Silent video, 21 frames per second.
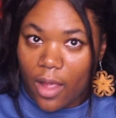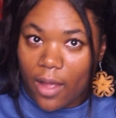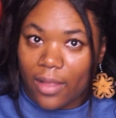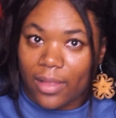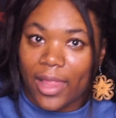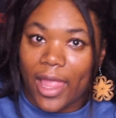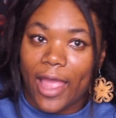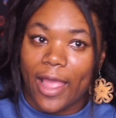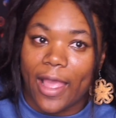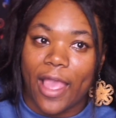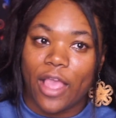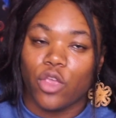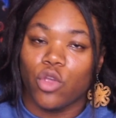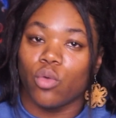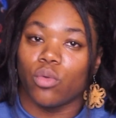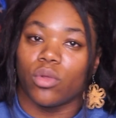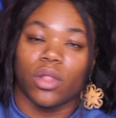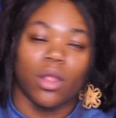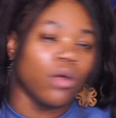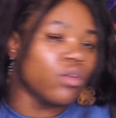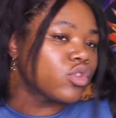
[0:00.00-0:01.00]
Like,
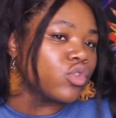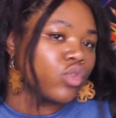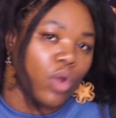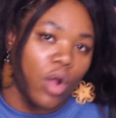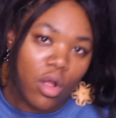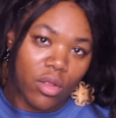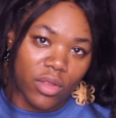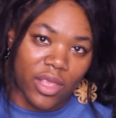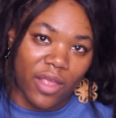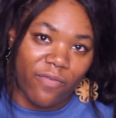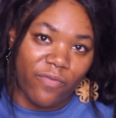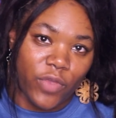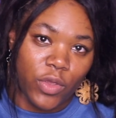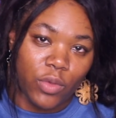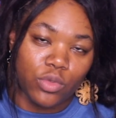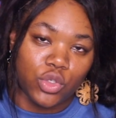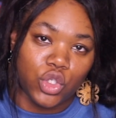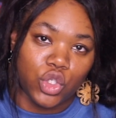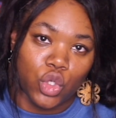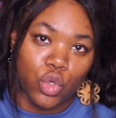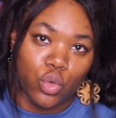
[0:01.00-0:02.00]
and those were only a few
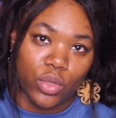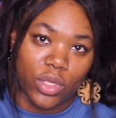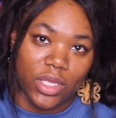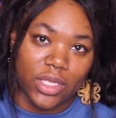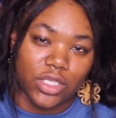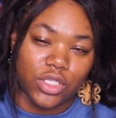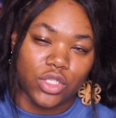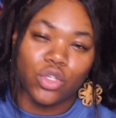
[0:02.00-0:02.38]
students.